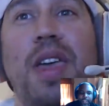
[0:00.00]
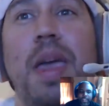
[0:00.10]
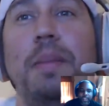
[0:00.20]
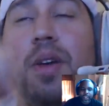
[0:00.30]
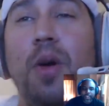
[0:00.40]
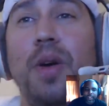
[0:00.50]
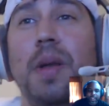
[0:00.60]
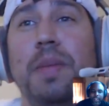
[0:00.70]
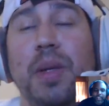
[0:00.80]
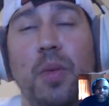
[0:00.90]
kept going.
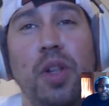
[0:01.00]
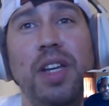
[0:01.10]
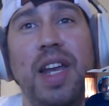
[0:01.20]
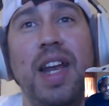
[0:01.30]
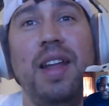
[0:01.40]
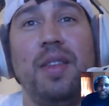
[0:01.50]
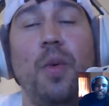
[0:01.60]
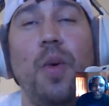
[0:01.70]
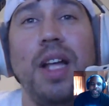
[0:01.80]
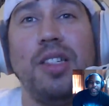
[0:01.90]
I'm like, we're looking at the
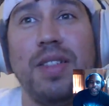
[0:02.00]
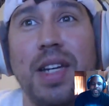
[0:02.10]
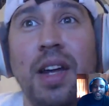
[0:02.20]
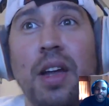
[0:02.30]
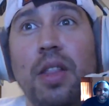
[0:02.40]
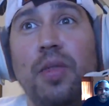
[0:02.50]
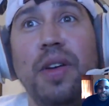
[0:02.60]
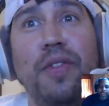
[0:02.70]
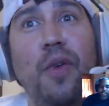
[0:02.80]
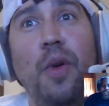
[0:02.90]
watch. It's like 3
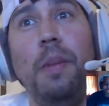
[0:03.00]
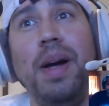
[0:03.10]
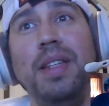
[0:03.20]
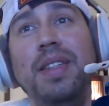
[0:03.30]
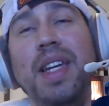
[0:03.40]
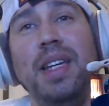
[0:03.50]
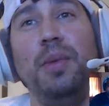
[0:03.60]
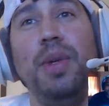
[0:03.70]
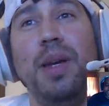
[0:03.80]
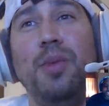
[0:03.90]
or 4 months in.
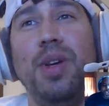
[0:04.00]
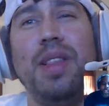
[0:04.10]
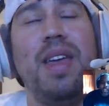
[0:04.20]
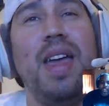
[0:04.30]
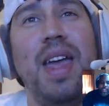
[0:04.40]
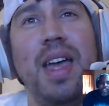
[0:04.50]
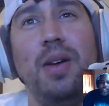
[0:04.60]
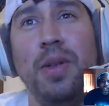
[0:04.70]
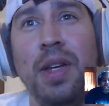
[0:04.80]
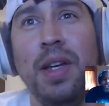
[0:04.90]
We're like, what the hell?